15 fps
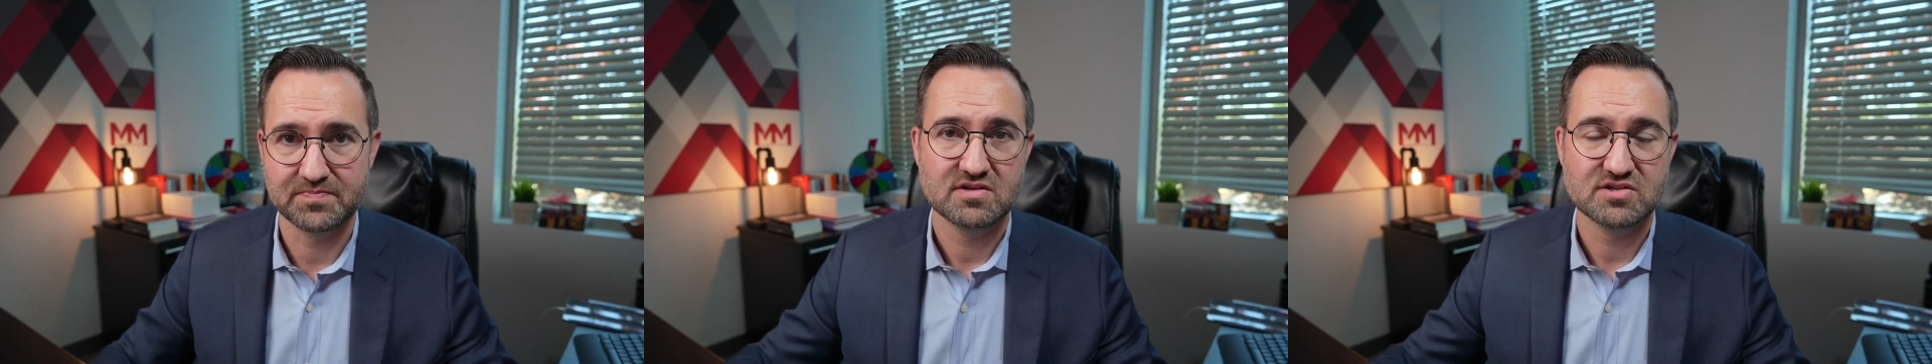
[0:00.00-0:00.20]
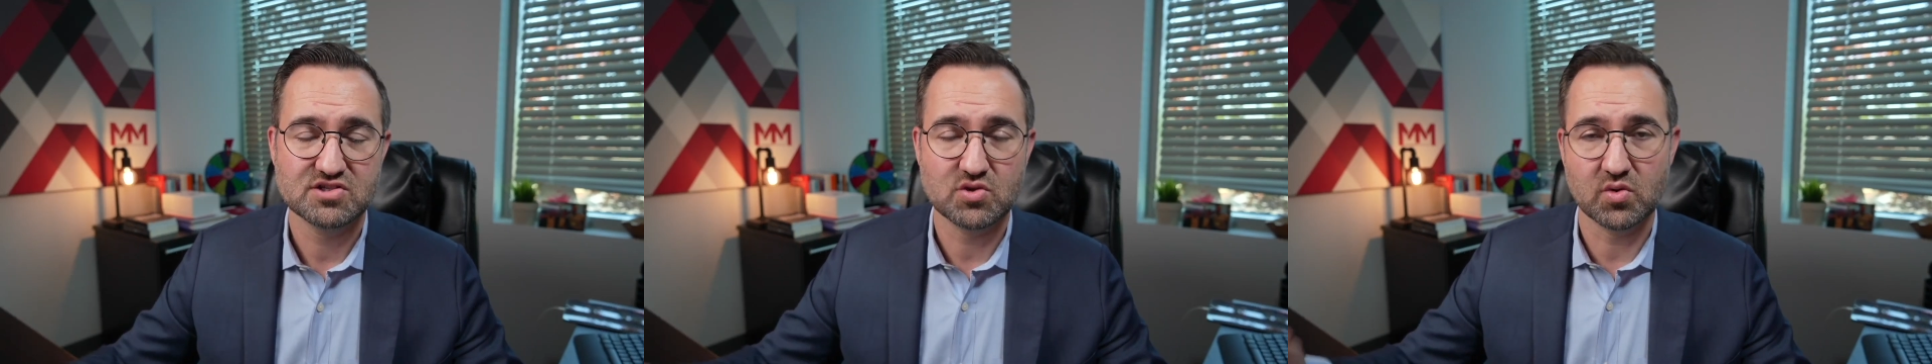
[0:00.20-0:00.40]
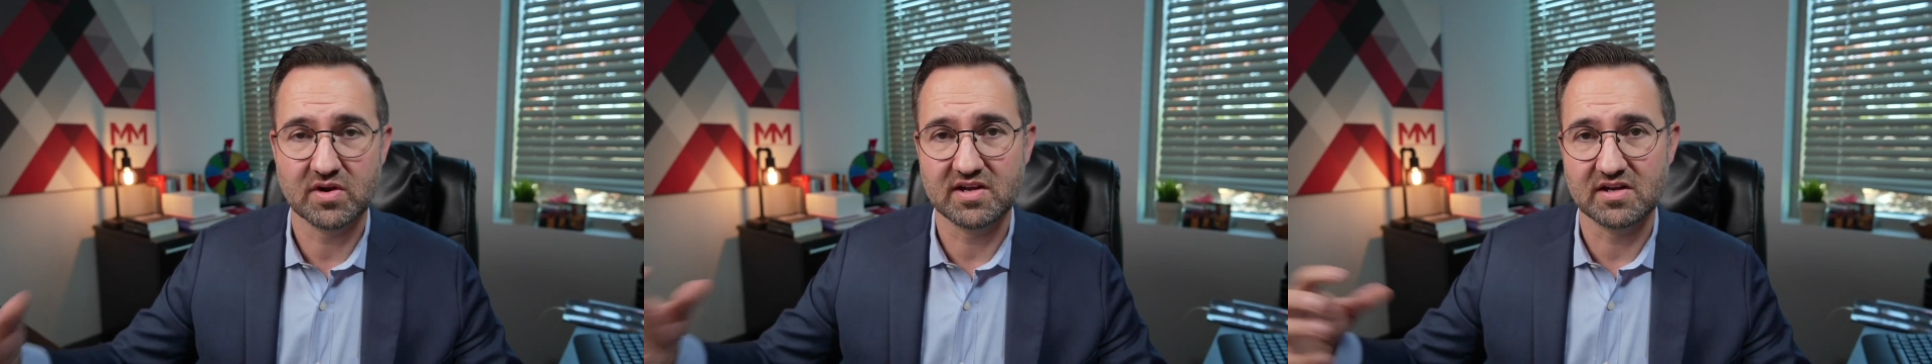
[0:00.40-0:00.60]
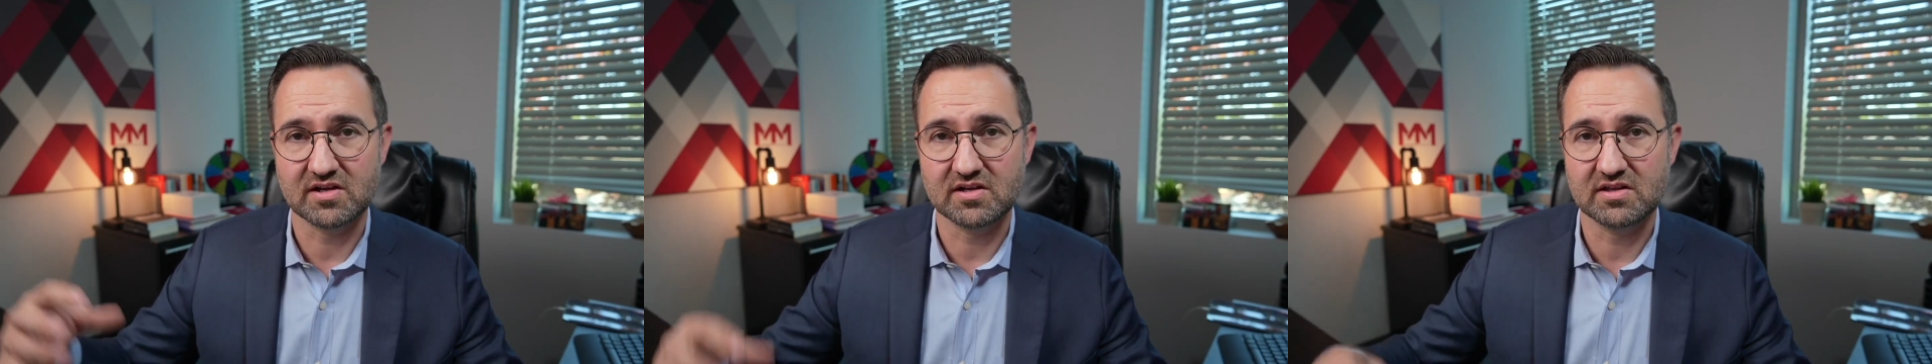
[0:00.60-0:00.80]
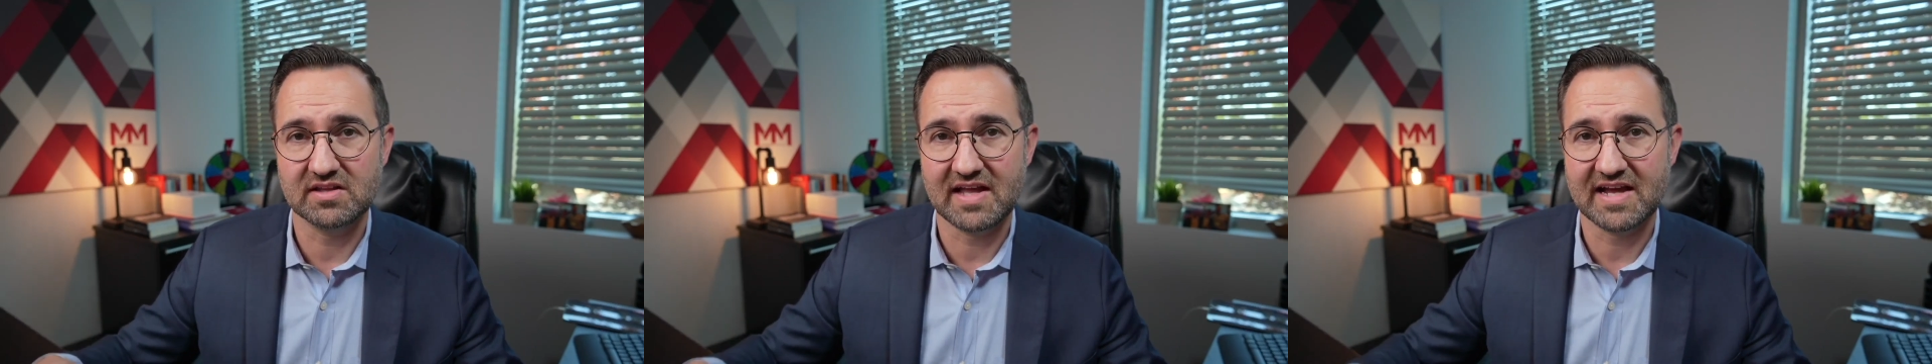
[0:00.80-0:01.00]
So we're going to
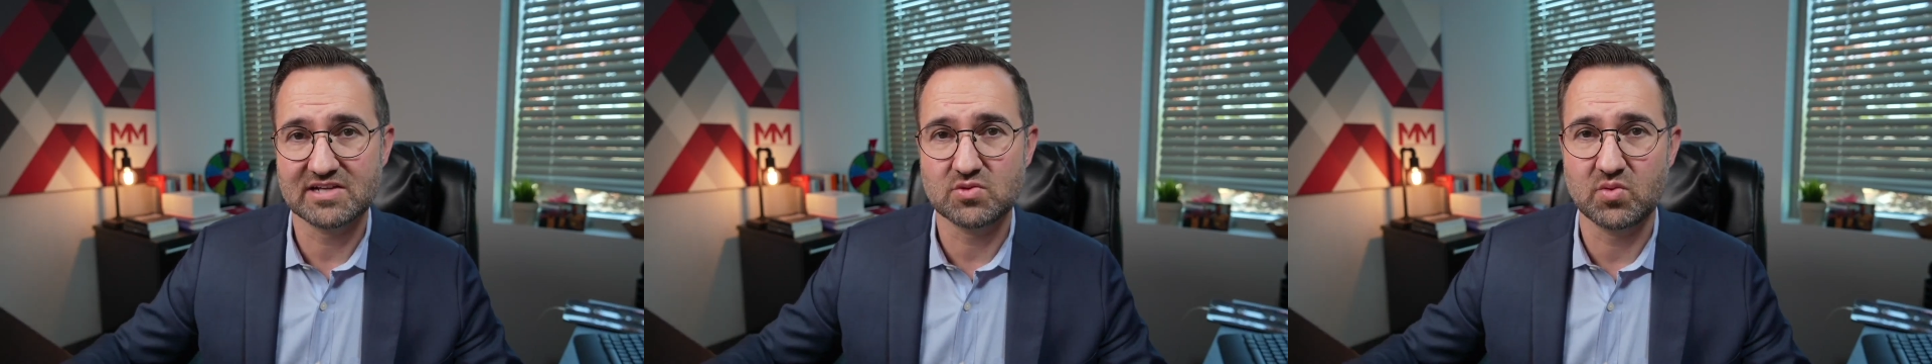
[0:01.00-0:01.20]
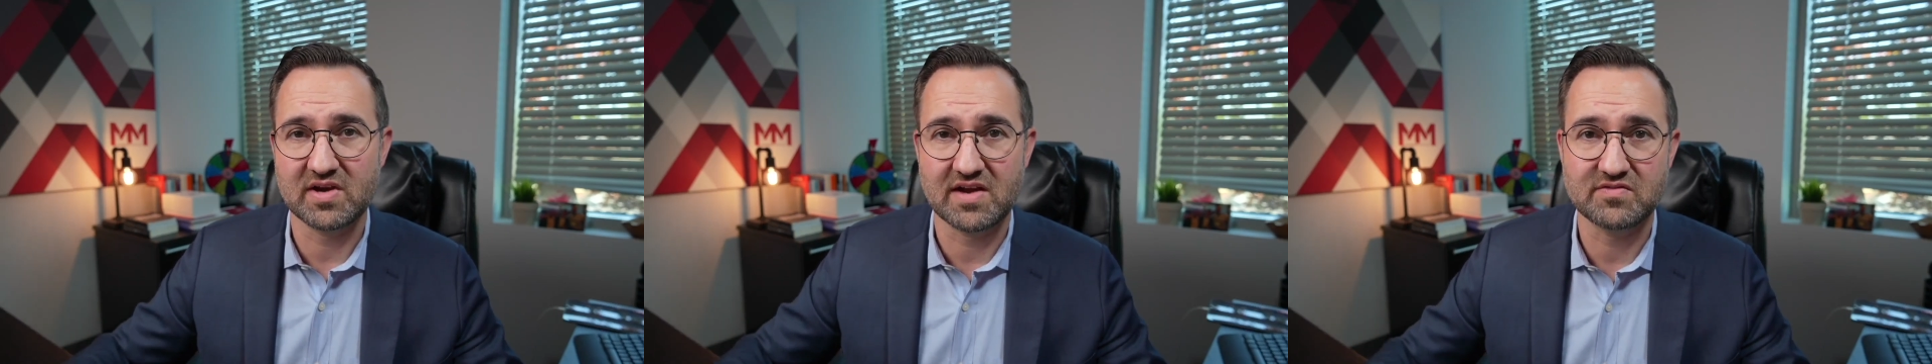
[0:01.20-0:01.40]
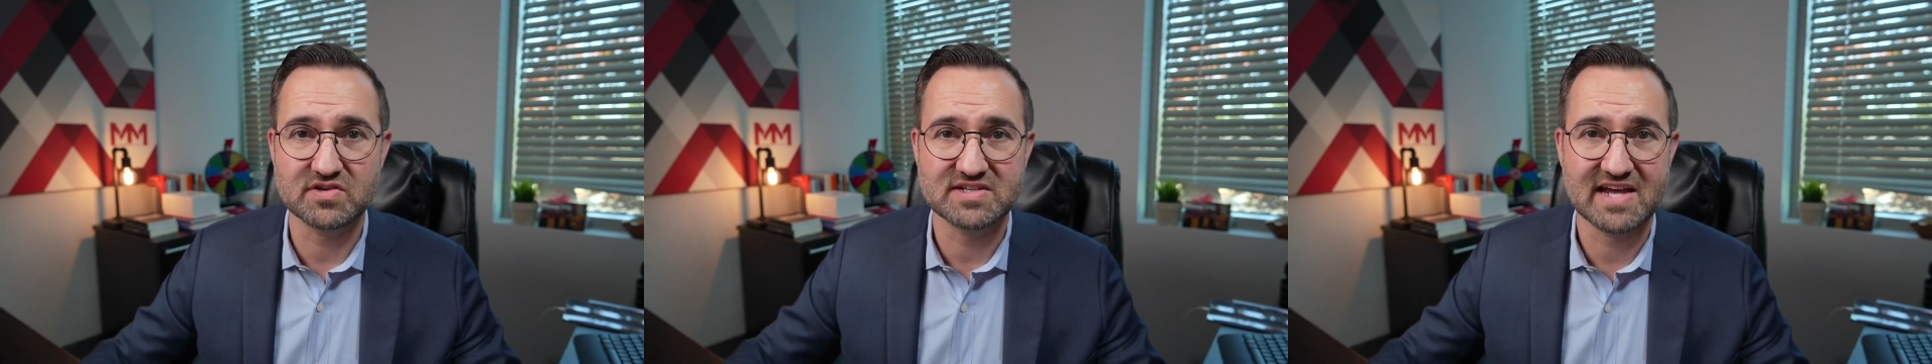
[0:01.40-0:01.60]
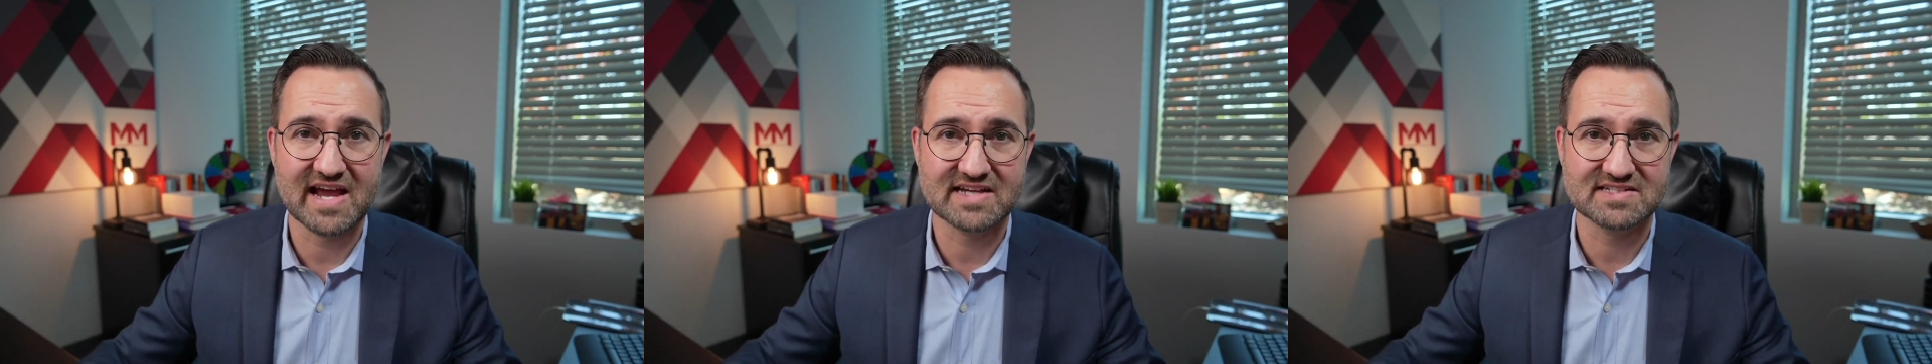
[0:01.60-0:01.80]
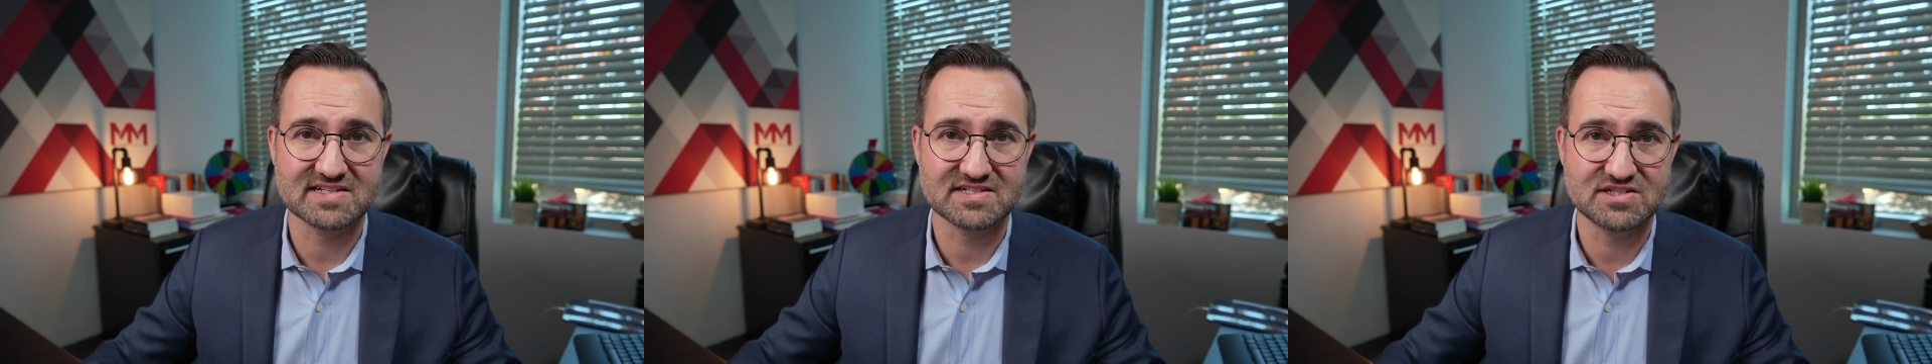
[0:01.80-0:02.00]
collect whatever
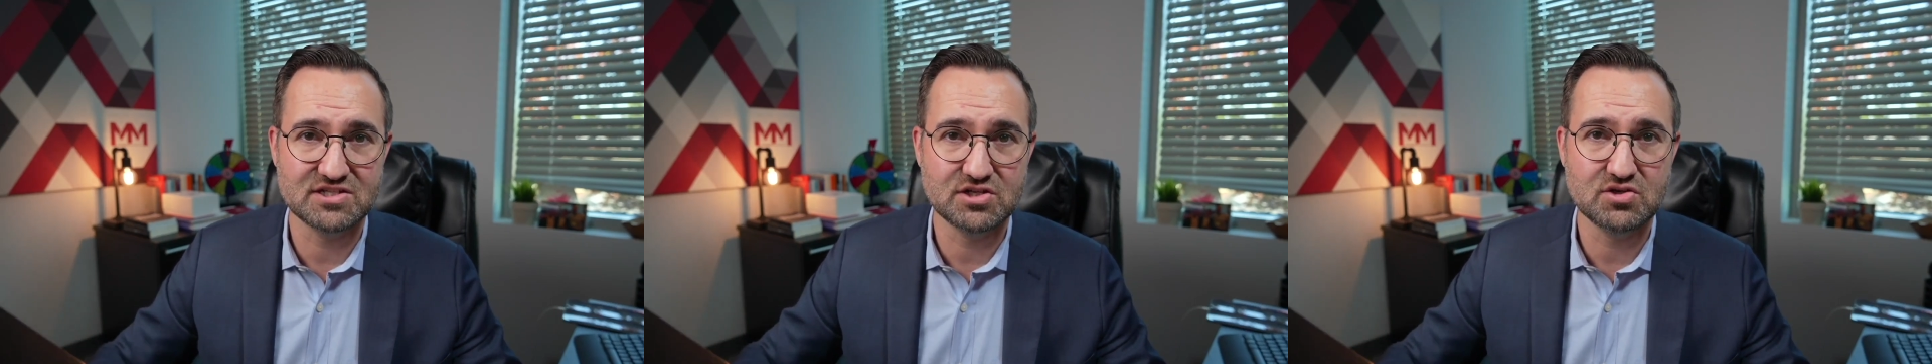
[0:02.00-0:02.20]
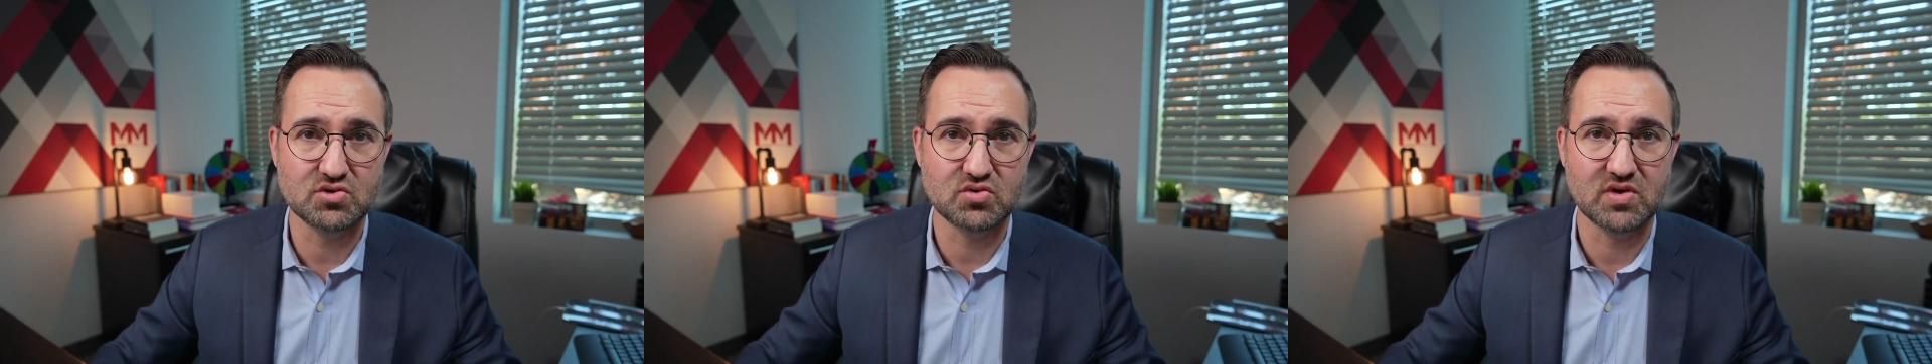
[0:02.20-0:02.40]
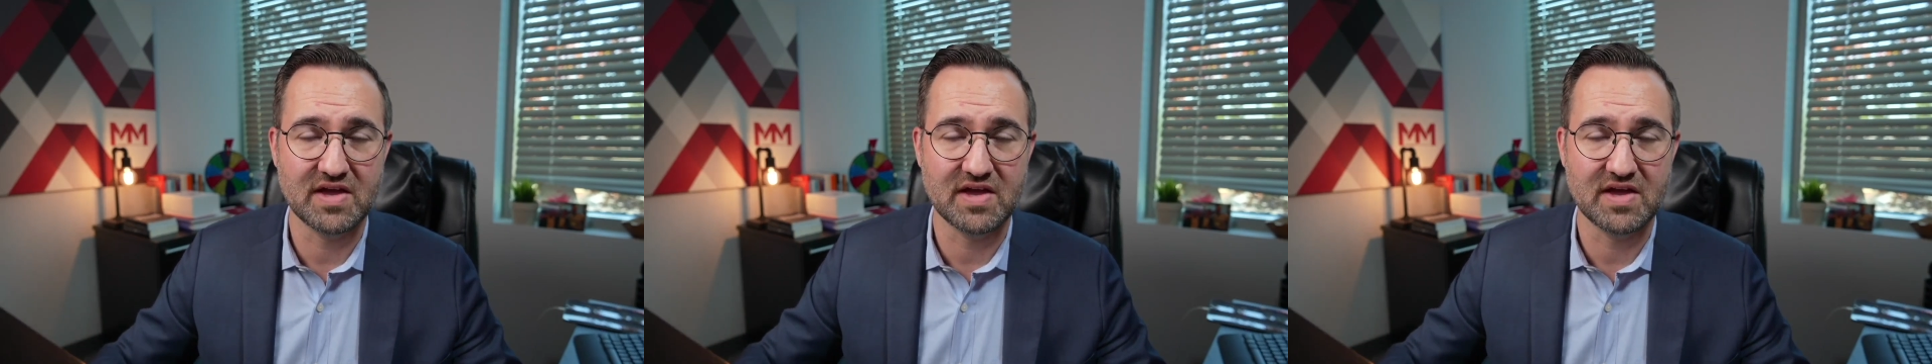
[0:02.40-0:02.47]
tax is due